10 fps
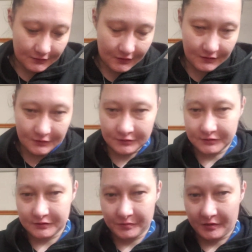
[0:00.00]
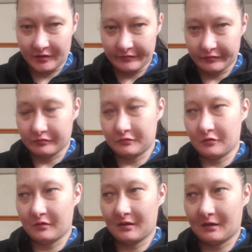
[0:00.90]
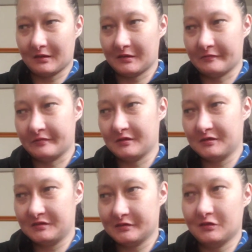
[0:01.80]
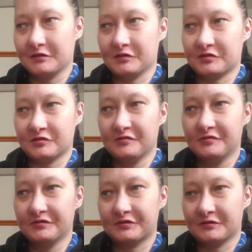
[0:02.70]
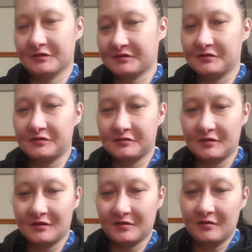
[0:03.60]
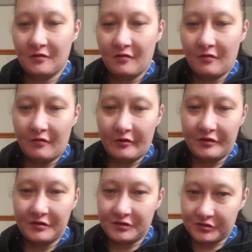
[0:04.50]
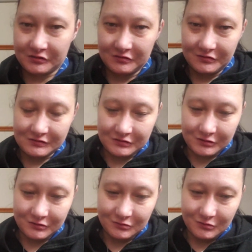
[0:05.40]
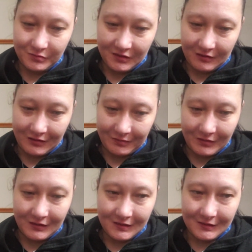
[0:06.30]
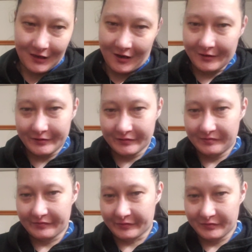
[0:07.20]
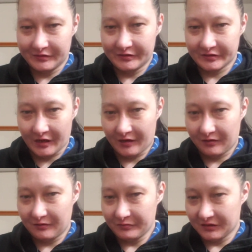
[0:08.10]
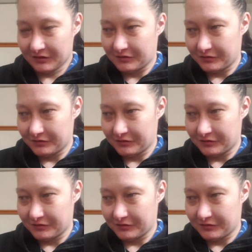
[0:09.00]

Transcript: and it's just a part of the way that life is, and you could choose to listen to it, or you could choose to be like me and hide them from your channel because